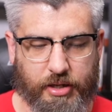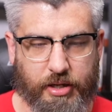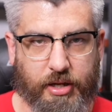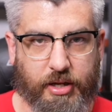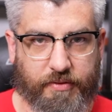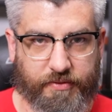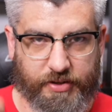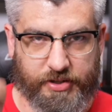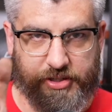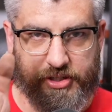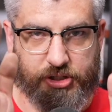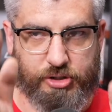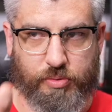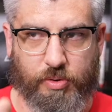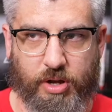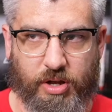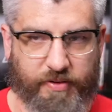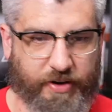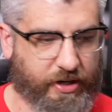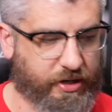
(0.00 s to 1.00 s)
This is
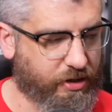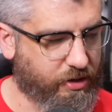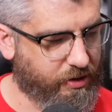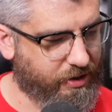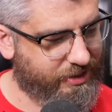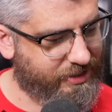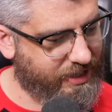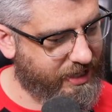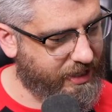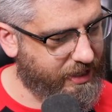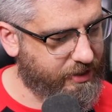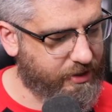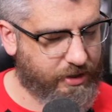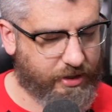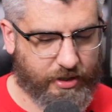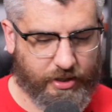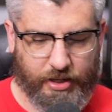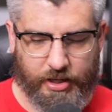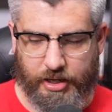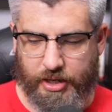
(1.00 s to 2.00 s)
12. I can go to 10.
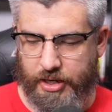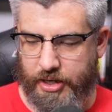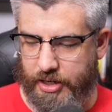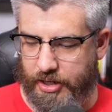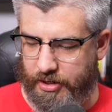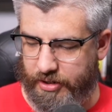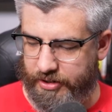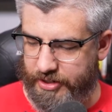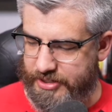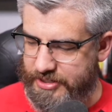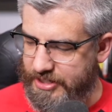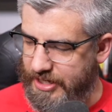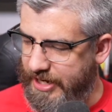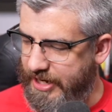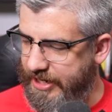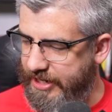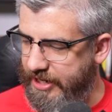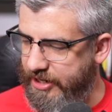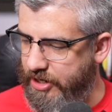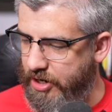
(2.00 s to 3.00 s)
And on this side, I
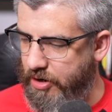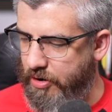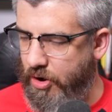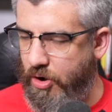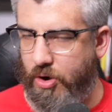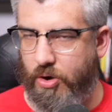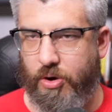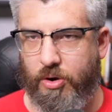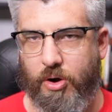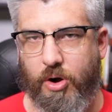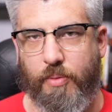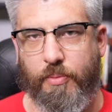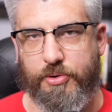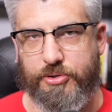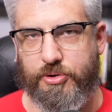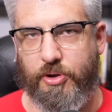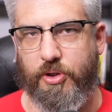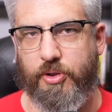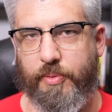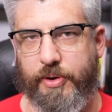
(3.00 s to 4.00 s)
can go almost
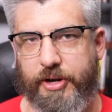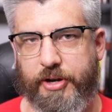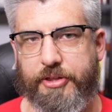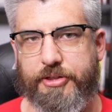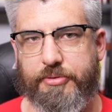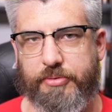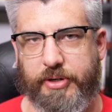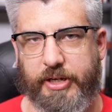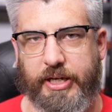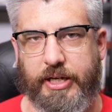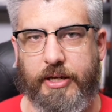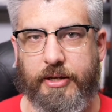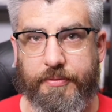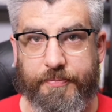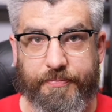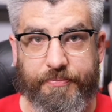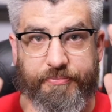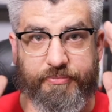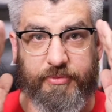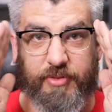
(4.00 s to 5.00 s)
all the way to 3,
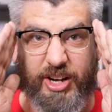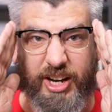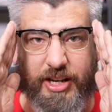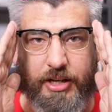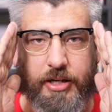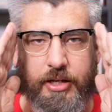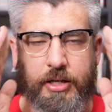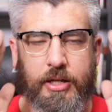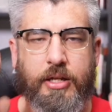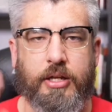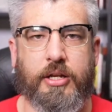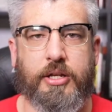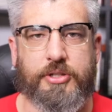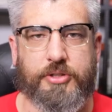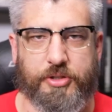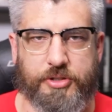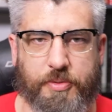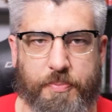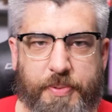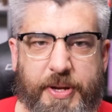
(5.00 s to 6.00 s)
right? So
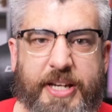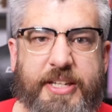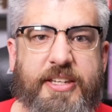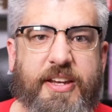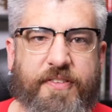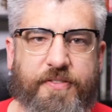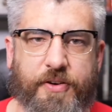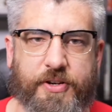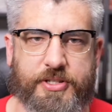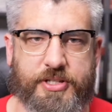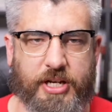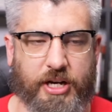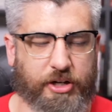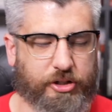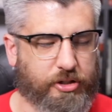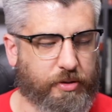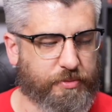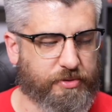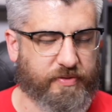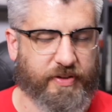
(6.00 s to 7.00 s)
there's a big difference there in
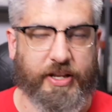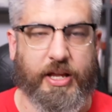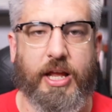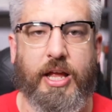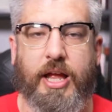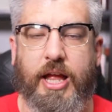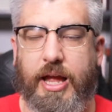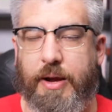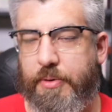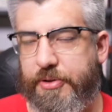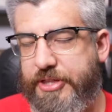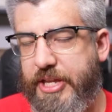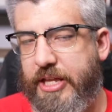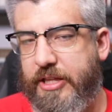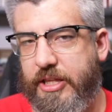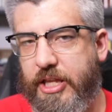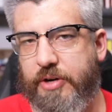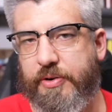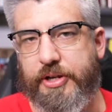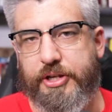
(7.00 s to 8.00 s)
terms of it. And what they
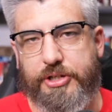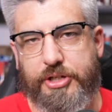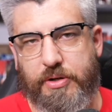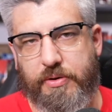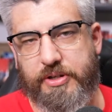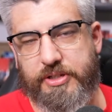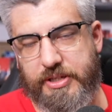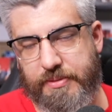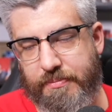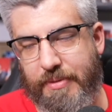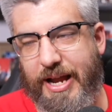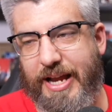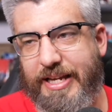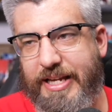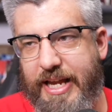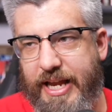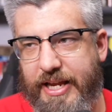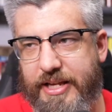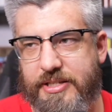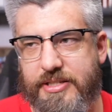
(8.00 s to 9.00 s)
literally do is, in my
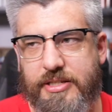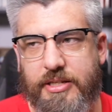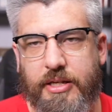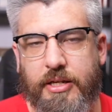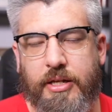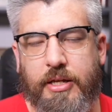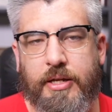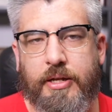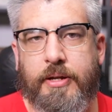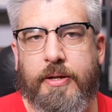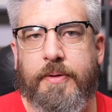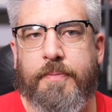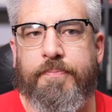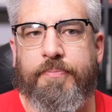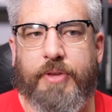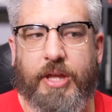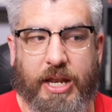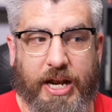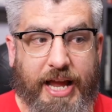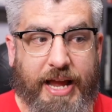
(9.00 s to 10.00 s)
case,
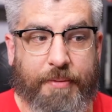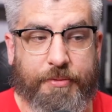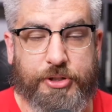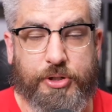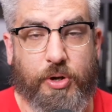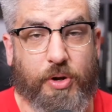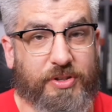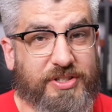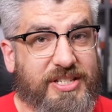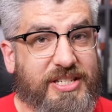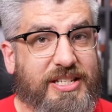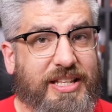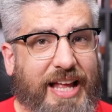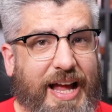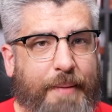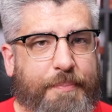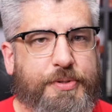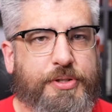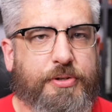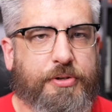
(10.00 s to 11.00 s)
and I had what's called
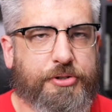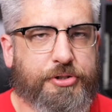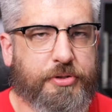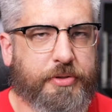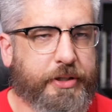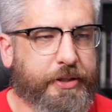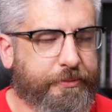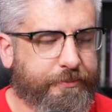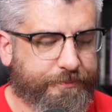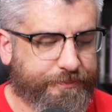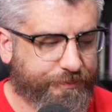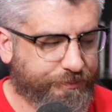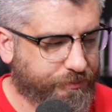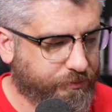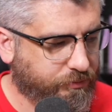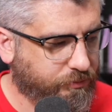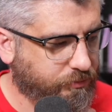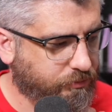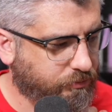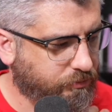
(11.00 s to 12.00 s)
slap surgery,
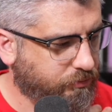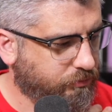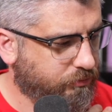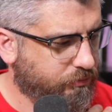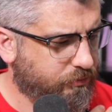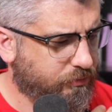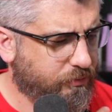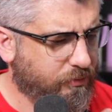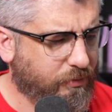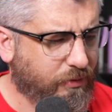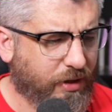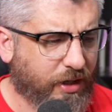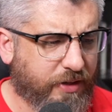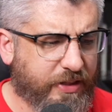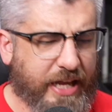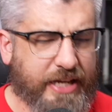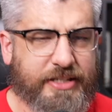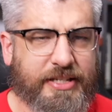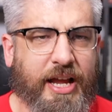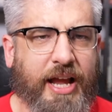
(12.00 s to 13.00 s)

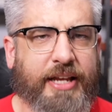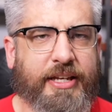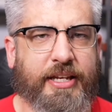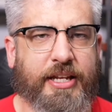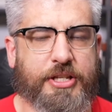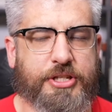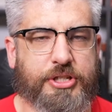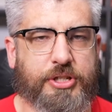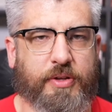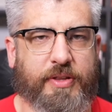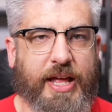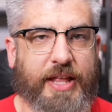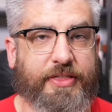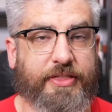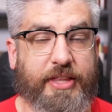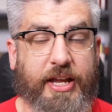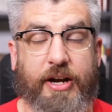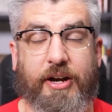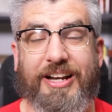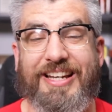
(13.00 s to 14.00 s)
they tighten it so that
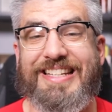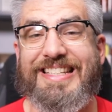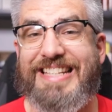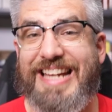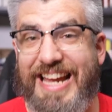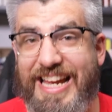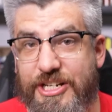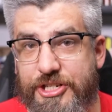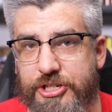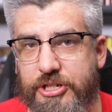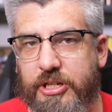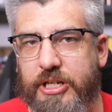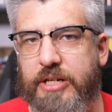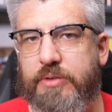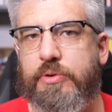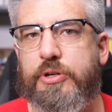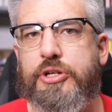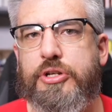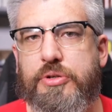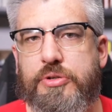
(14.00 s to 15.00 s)
they're intentionally
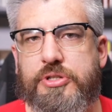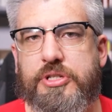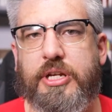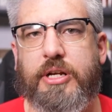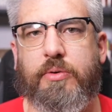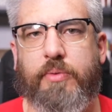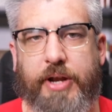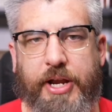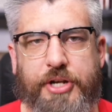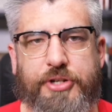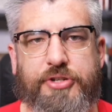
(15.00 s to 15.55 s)
reducing range